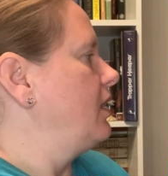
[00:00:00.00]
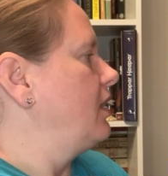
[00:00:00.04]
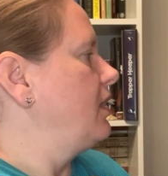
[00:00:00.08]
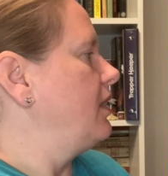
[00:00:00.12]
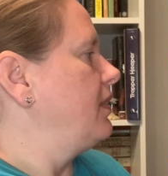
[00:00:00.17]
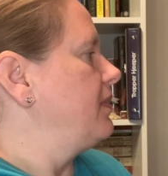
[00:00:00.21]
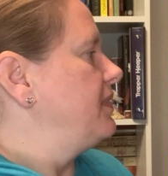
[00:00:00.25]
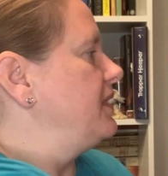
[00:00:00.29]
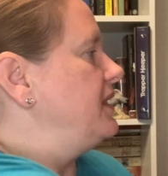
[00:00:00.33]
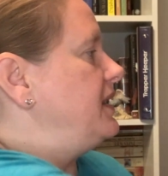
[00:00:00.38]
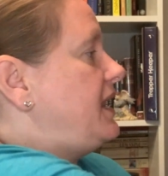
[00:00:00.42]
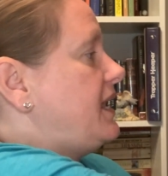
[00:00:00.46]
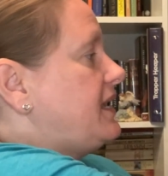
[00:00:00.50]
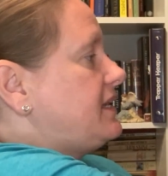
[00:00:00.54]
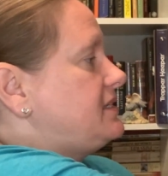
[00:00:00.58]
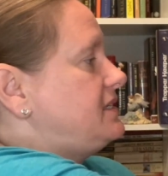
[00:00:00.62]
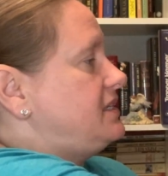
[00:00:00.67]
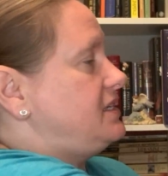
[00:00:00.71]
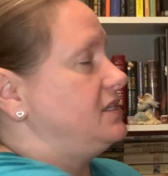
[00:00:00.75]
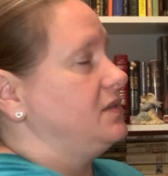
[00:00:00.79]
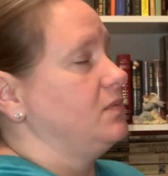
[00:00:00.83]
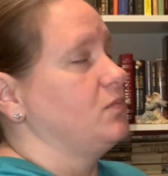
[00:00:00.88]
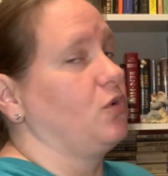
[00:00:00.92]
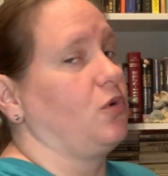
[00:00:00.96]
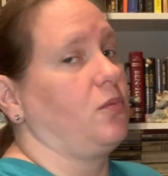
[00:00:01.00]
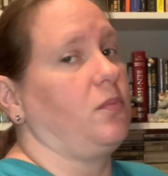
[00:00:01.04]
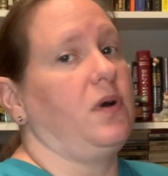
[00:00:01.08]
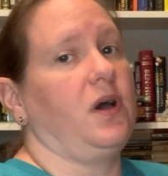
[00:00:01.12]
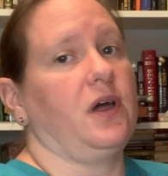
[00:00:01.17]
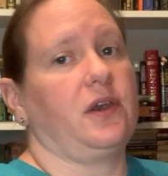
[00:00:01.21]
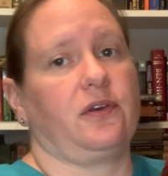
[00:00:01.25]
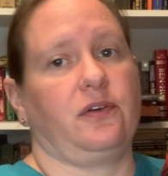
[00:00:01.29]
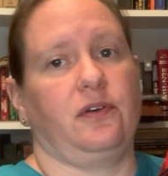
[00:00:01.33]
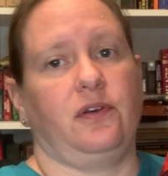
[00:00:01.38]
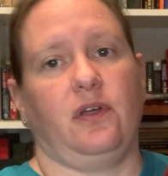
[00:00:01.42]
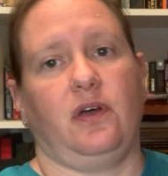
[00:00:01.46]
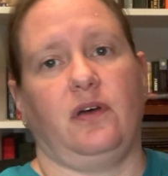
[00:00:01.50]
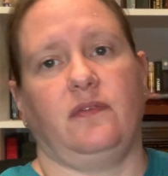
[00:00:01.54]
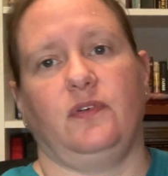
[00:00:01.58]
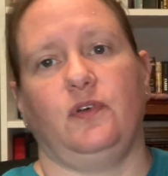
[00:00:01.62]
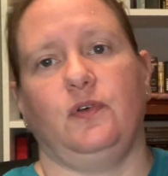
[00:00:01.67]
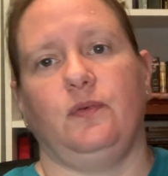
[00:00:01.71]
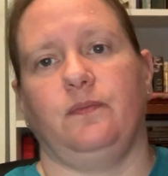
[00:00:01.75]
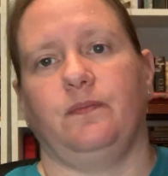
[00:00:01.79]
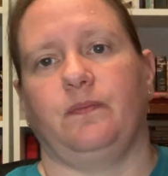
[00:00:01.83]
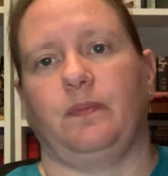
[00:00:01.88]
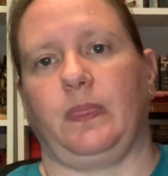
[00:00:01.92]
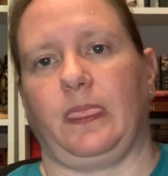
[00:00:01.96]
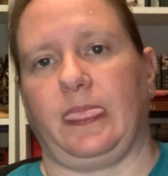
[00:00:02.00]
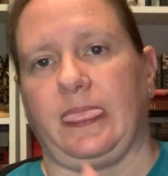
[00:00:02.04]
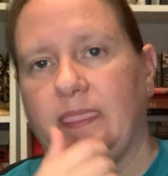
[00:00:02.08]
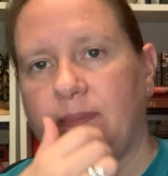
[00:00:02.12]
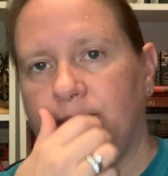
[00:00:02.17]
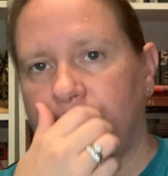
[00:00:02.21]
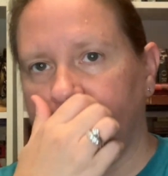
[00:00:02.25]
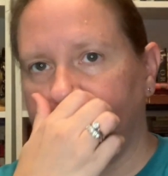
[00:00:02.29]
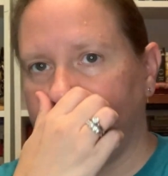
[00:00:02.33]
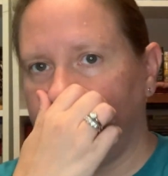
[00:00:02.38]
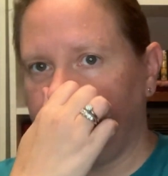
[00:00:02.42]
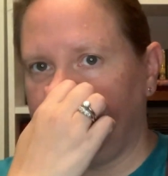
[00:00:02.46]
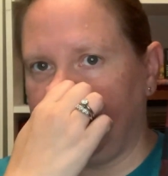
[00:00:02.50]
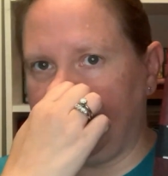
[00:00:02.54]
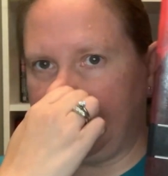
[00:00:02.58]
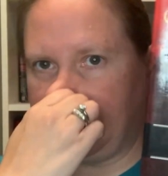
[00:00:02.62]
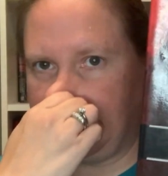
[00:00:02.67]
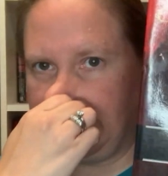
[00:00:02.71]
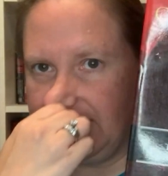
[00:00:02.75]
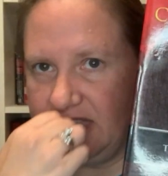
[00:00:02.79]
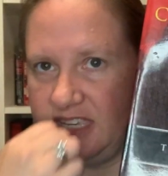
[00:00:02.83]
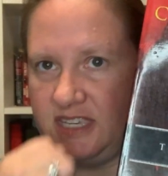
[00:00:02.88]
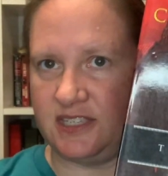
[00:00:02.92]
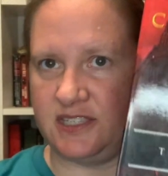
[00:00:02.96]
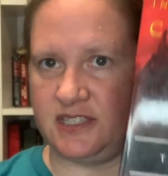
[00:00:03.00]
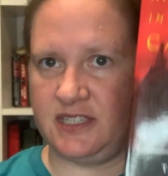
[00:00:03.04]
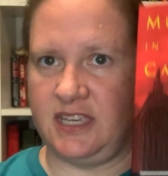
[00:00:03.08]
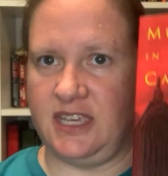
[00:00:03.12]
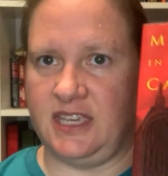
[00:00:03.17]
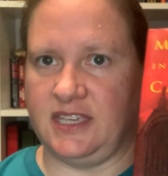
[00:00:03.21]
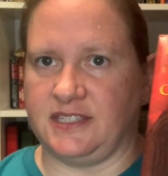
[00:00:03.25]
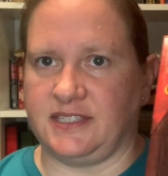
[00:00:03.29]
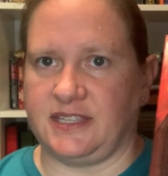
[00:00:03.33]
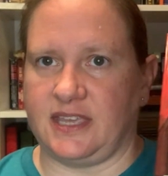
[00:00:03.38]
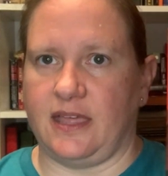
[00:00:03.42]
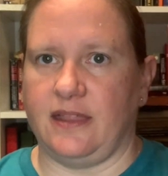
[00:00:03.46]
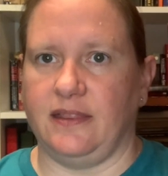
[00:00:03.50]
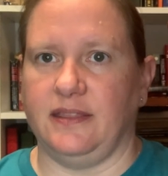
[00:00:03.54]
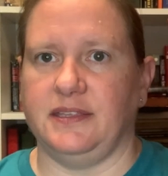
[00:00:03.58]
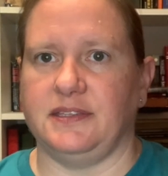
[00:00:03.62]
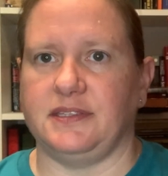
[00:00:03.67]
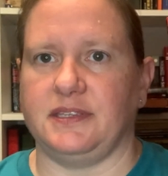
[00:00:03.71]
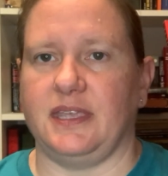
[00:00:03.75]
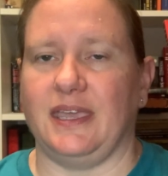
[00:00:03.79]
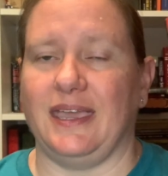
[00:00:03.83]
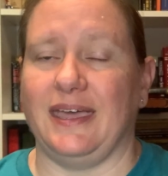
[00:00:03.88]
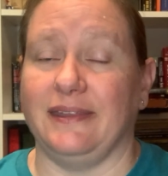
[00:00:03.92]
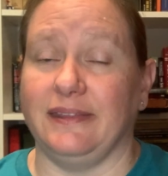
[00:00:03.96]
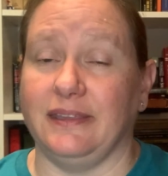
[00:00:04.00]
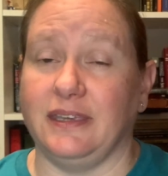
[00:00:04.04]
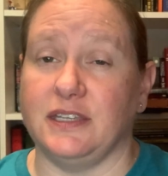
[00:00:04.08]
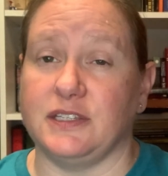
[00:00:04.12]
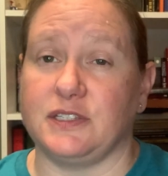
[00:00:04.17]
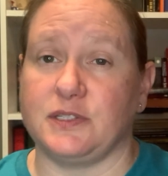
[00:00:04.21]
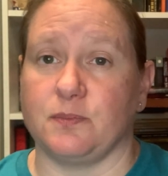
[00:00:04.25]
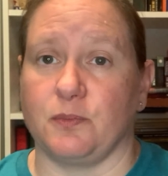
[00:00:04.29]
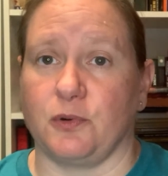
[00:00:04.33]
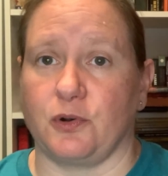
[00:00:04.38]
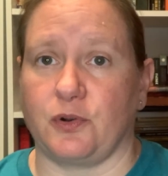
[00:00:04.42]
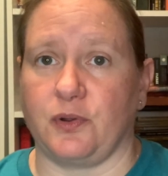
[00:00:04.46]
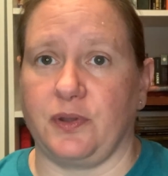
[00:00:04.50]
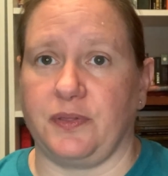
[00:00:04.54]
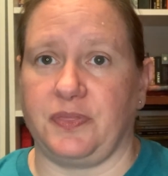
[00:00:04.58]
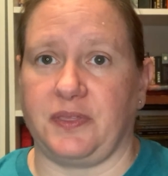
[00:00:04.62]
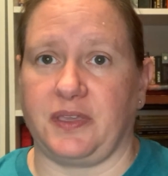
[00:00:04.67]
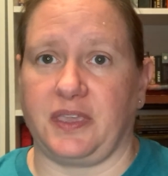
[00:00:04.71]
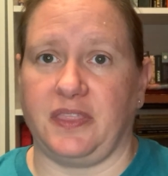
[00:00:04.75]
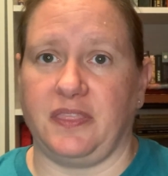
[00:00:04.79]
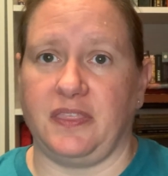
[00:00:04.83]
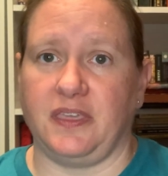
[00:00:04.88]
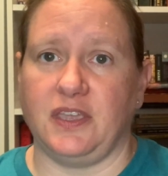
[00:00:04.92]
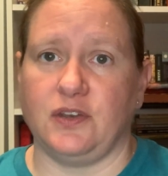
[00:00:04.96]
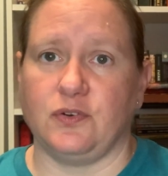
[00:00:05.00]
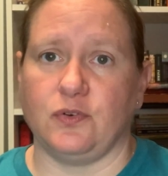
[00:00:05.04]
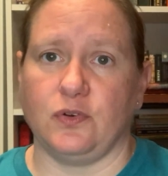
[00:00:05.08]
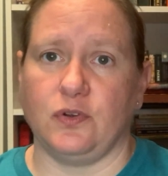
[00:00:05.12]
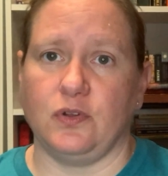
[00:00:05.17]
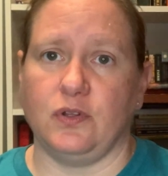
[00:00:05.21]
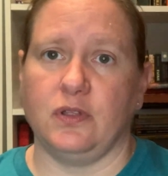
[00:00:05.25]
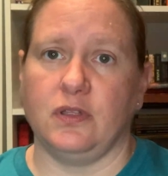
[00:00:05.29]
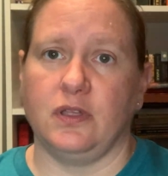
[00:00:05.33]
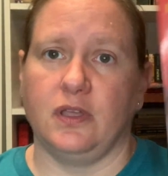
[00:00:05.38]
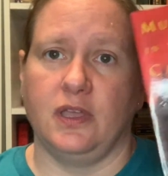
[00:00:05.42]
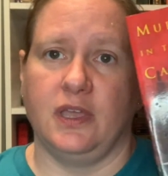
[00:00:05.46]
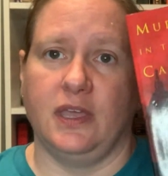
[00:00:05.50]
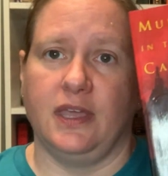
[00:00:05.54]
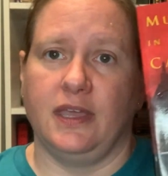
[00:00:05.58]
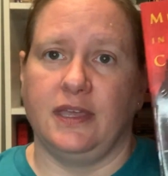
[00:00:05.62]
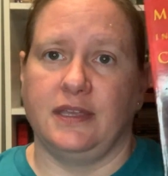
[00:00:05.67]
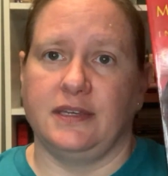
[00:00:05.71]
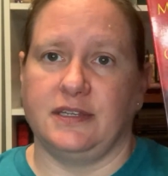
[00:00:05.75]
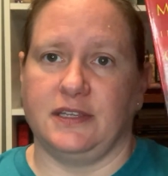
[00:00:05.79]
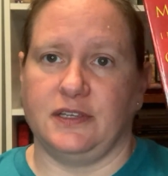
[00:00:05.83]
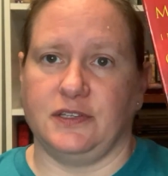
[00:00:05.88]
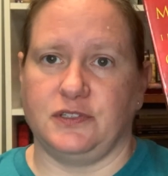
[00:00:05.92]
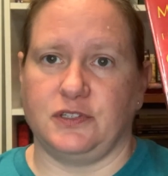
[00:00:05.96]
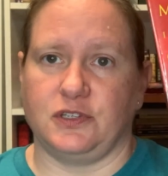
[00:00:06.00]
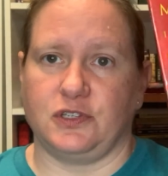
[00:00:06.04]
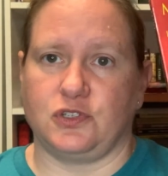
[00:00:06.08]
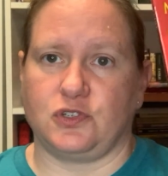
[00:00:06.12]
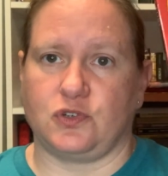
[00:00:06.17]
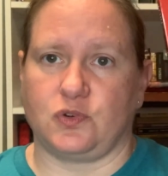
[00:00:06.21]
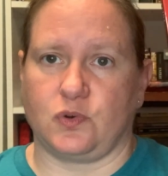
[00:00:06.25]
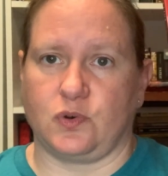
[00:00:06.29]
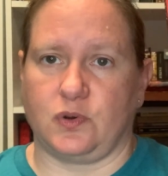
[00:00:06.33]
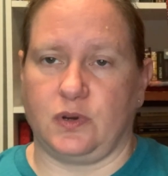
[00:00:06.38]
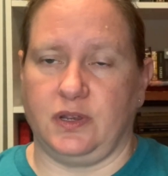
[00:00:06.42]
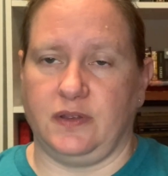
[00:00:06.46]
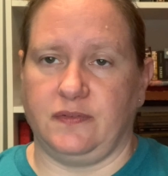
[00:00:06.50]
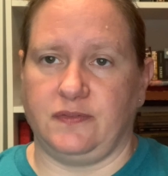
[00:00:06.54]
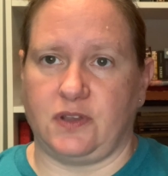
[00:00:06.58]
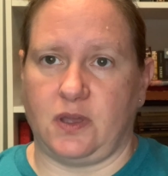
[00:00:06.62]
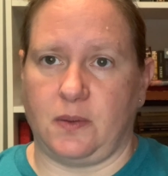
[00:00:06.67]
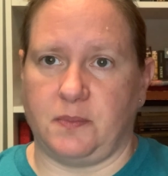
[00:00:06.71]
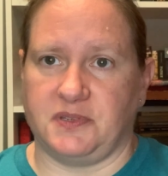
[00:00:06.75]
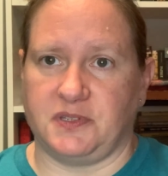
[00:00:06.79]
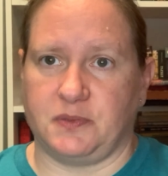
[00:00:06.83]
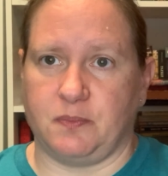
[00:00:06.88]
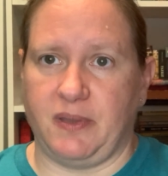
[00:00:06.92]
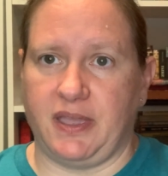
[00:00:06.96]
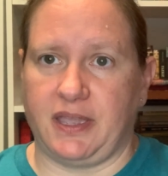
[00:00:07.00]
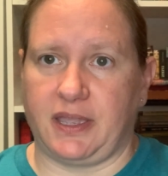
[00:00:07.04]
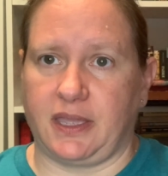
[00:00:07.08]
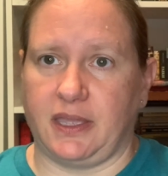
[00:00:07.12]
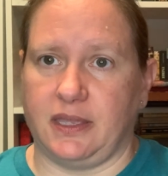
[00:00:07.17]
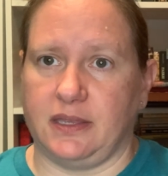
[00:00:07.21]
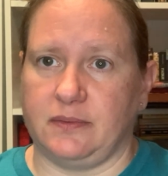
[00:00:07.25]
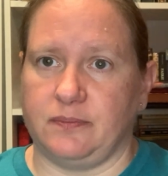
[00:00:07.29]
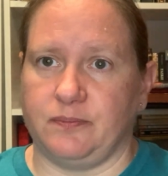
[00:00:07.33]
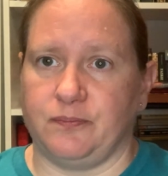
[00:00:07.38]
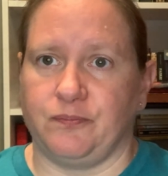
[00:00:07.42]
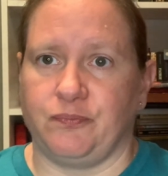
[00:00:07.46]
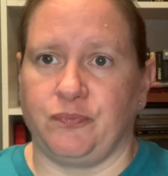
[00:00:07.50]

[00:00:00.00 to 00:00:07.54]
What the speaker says: The next is a more modern novel. This is T.S. Eliot's Murder at the Cathedral. Tells the story of Thomas Becket,